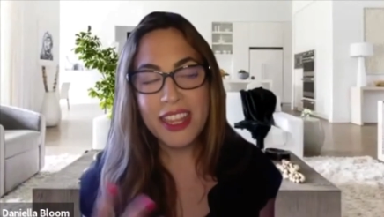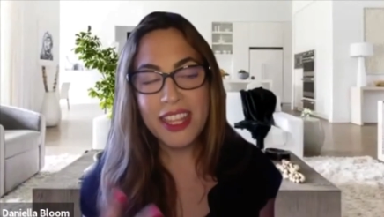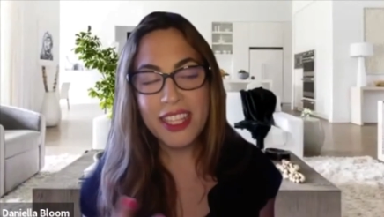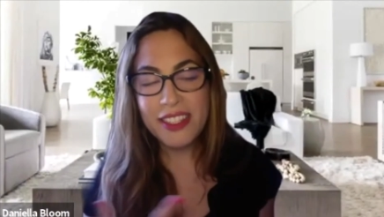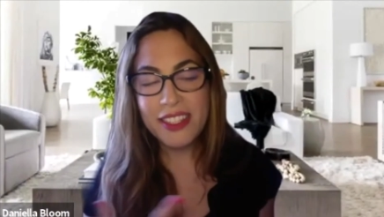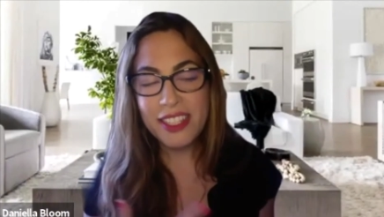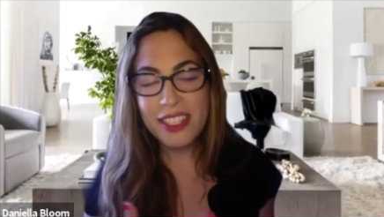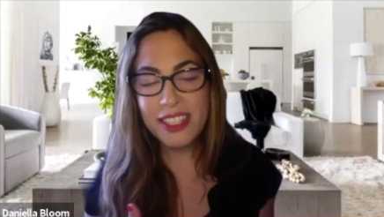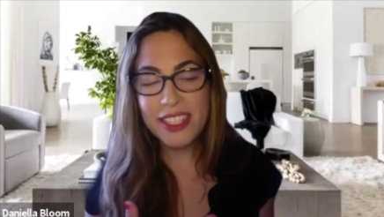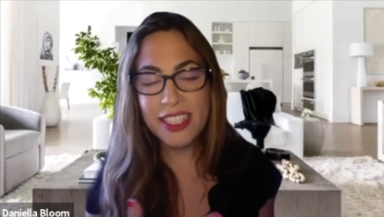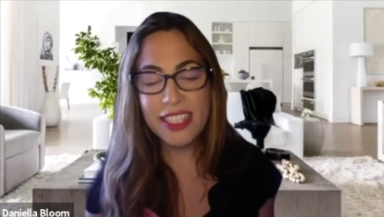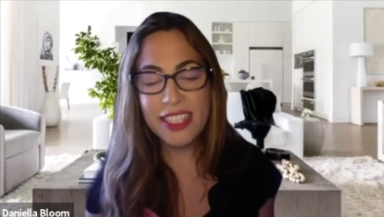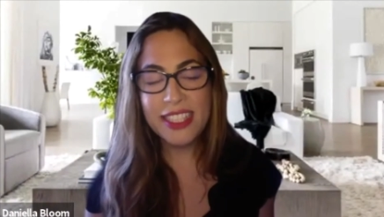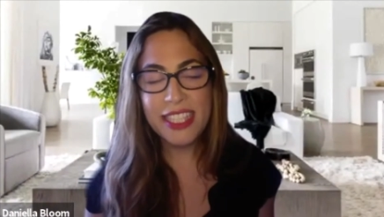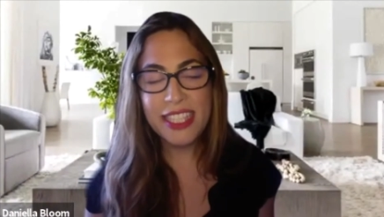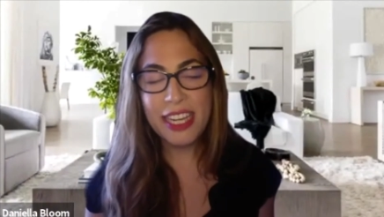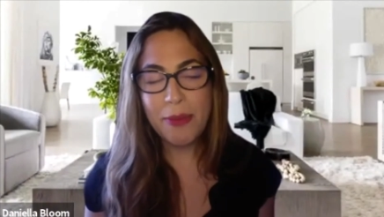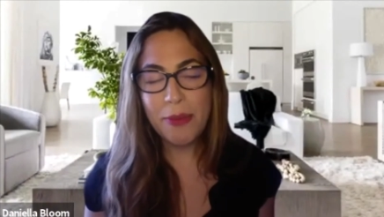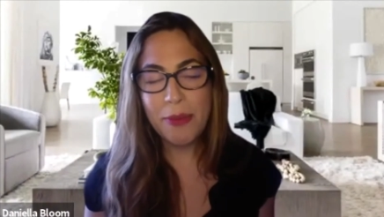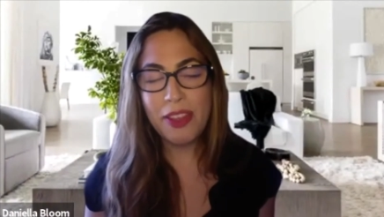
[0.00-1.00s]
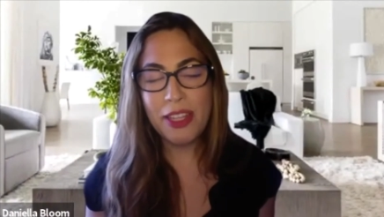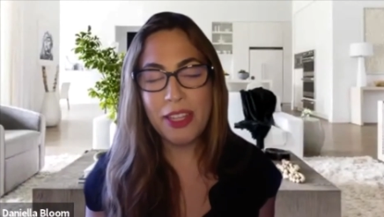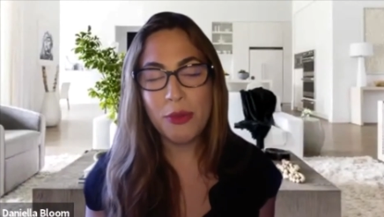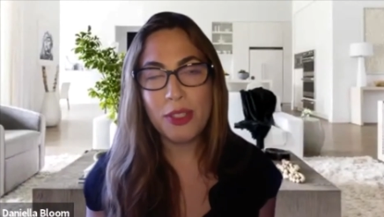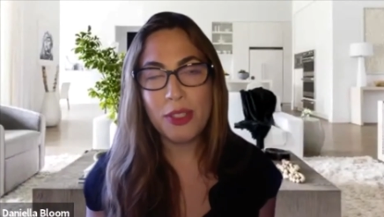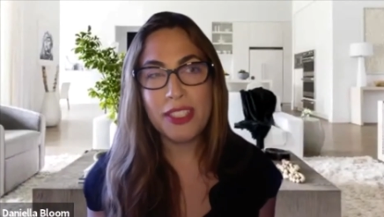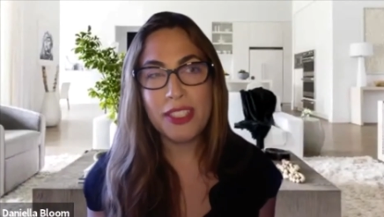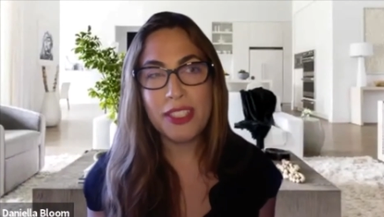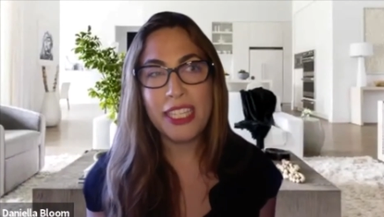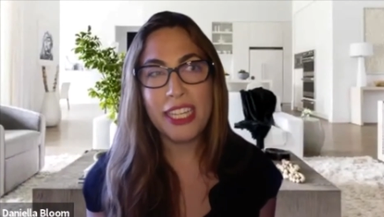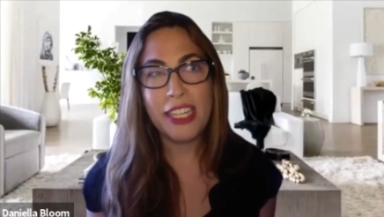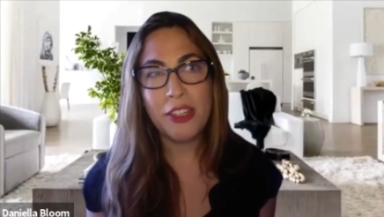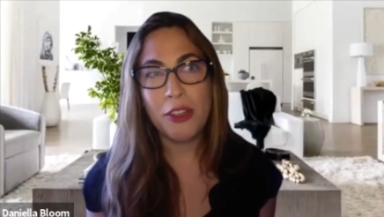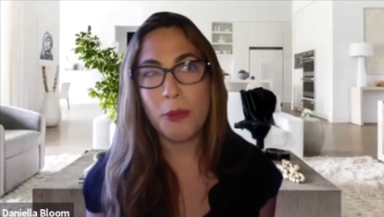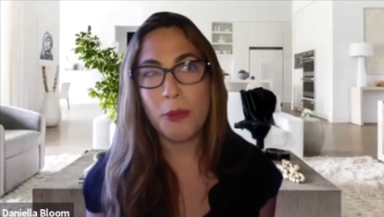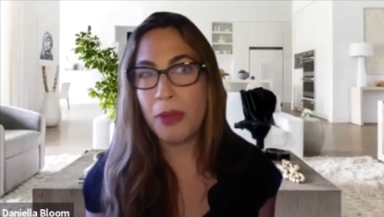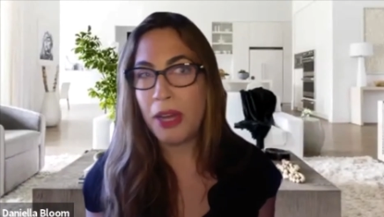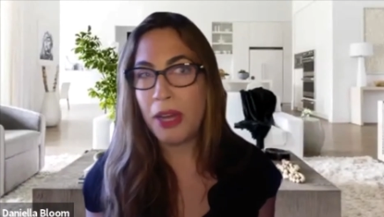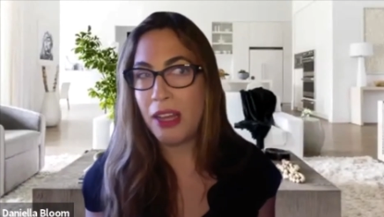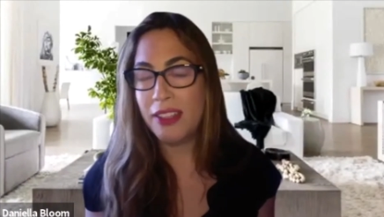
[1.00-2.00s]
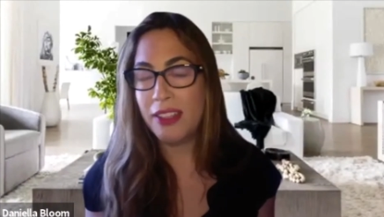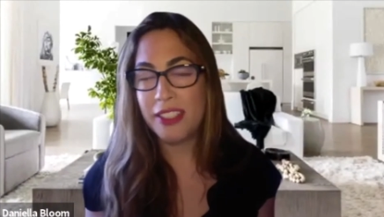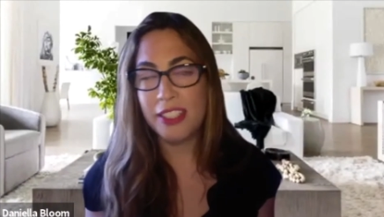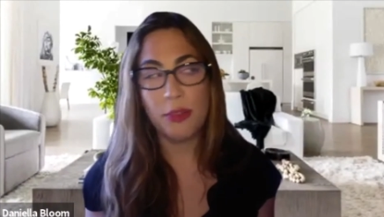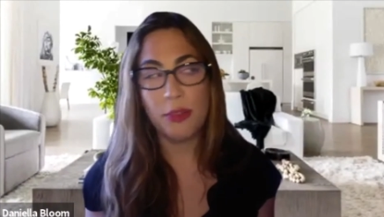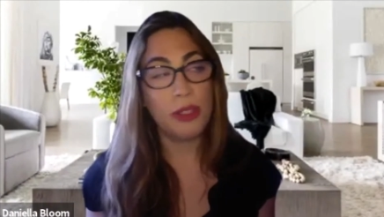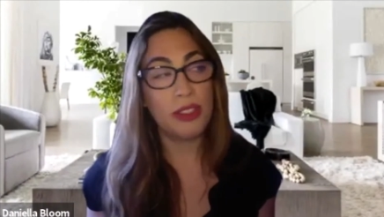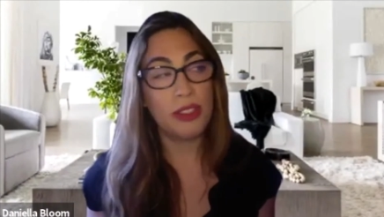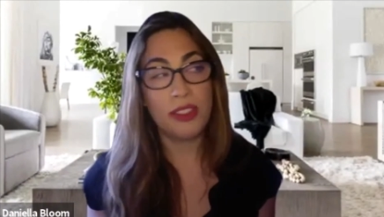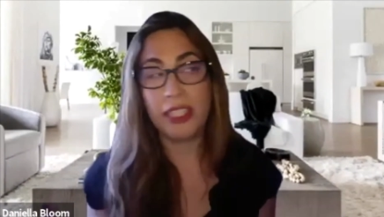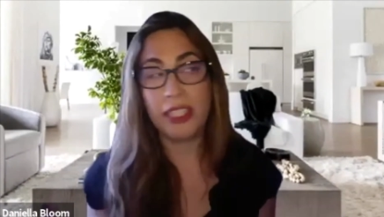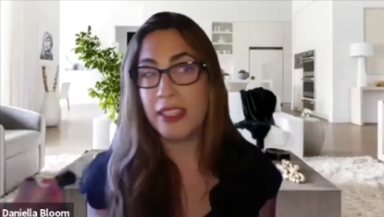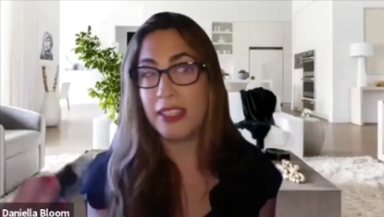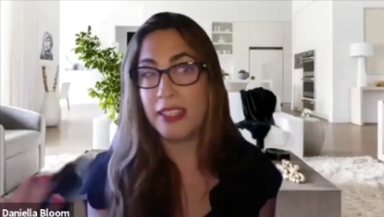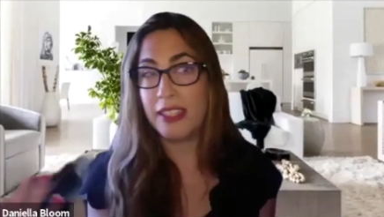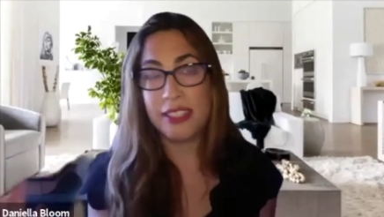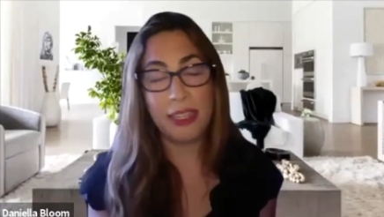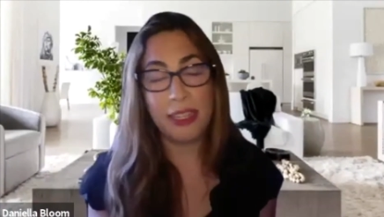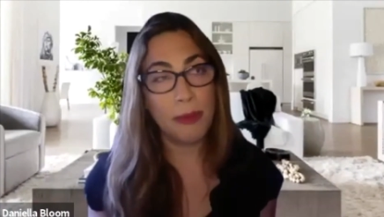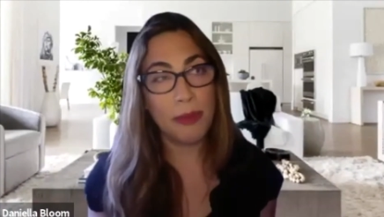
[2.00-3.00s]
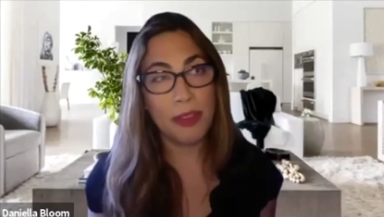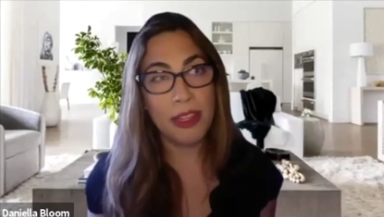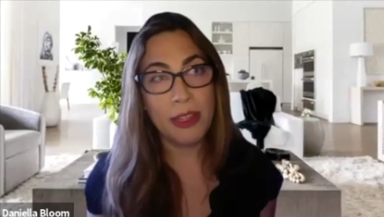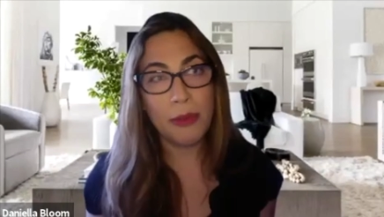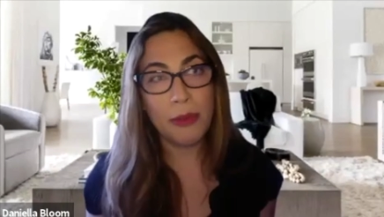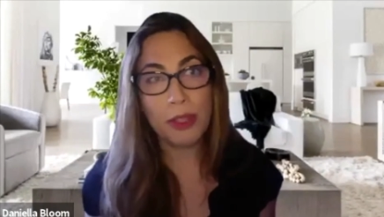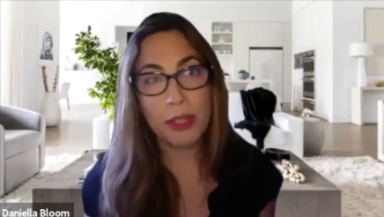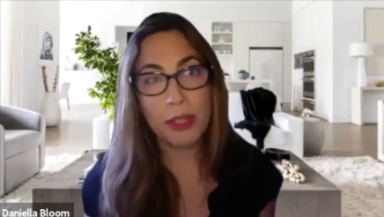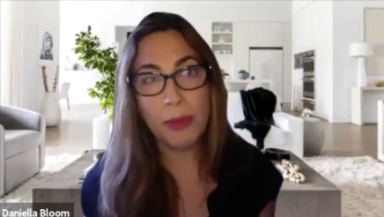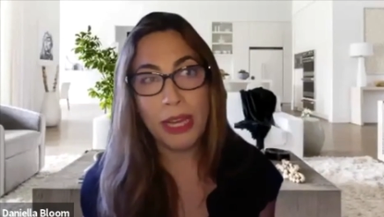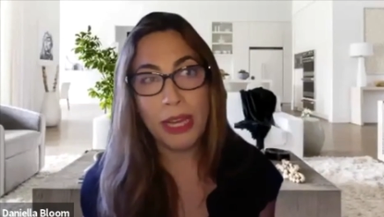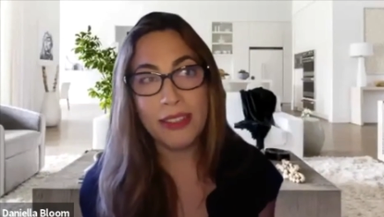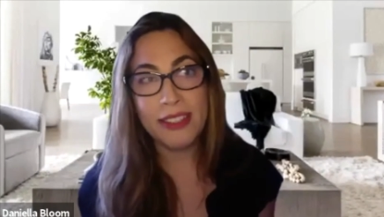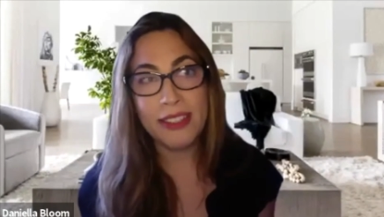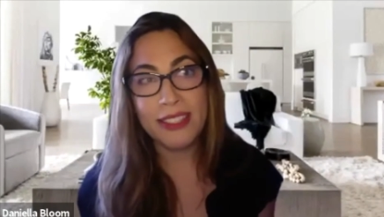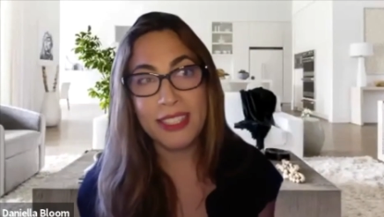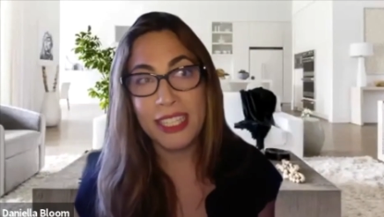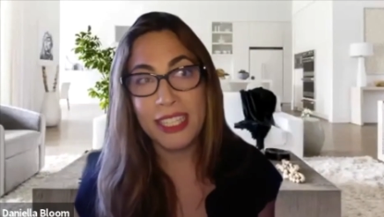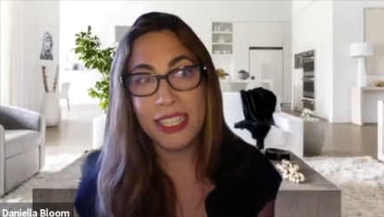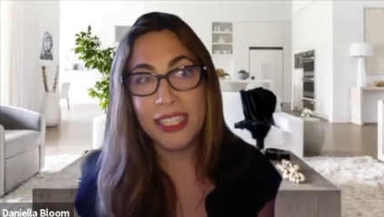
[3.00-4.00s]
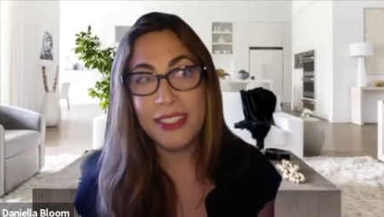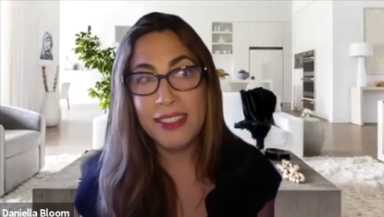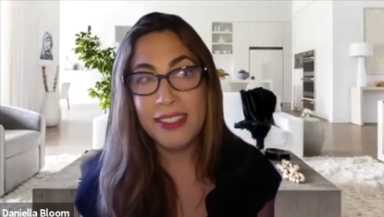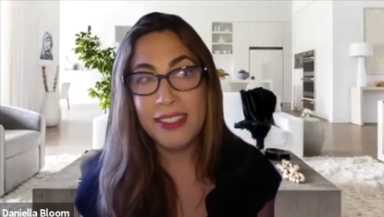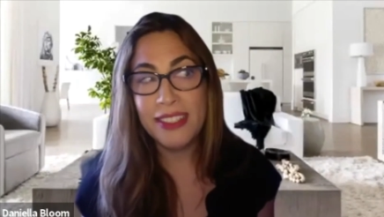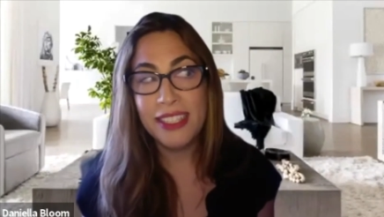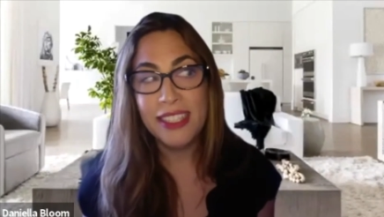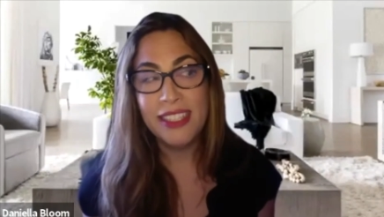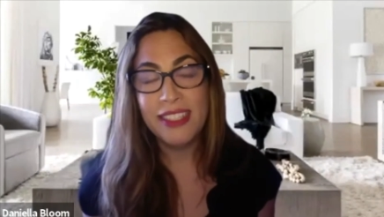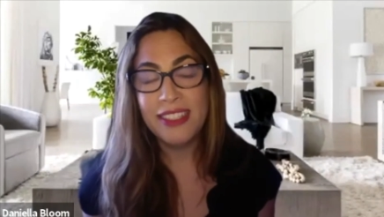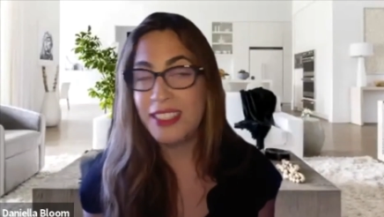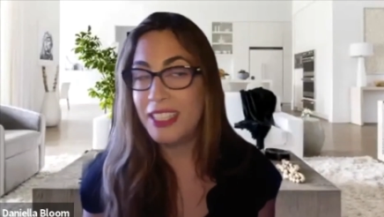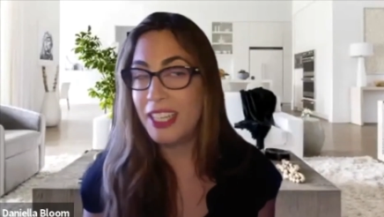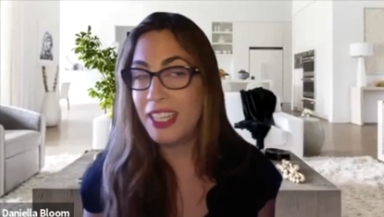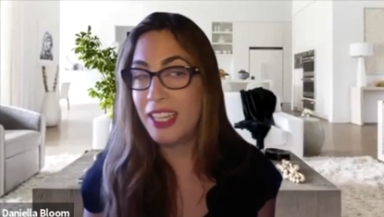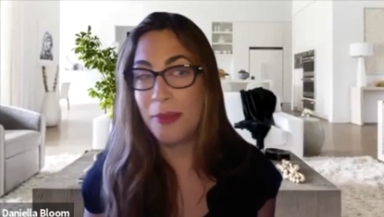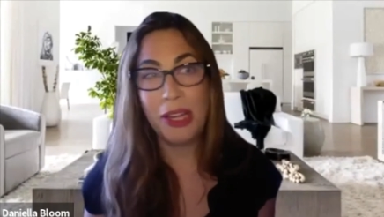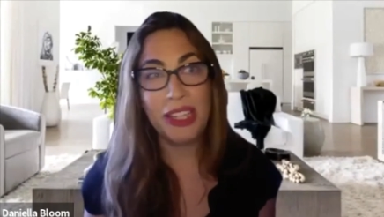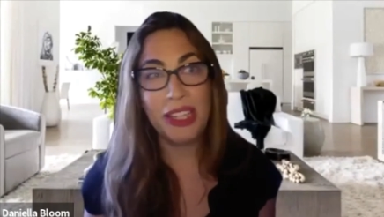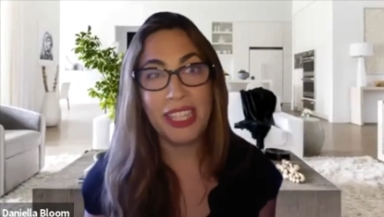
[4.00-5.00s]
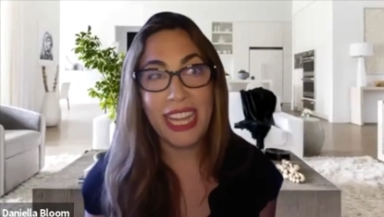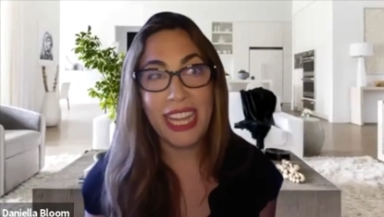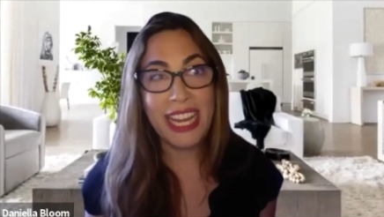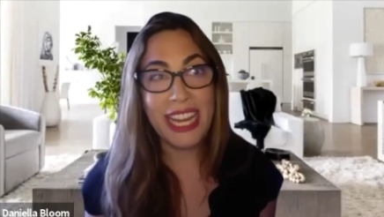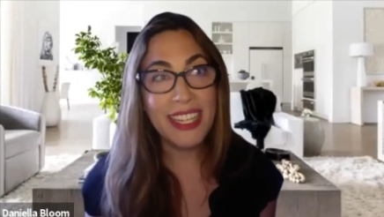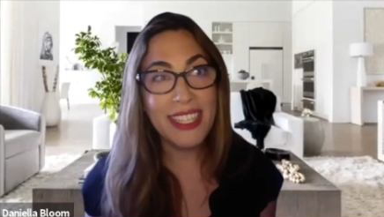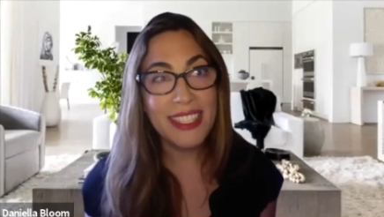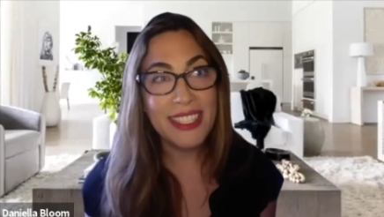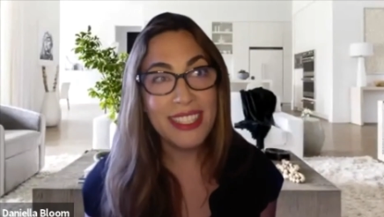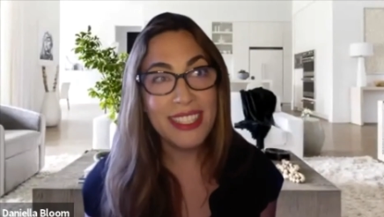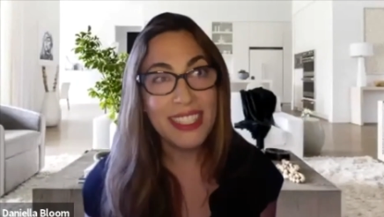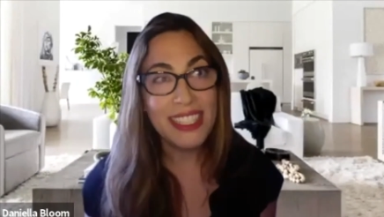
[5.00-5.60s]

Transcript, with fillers: this is the same thing we're seeing in our politics we see the same thing with the palestinians it's not about land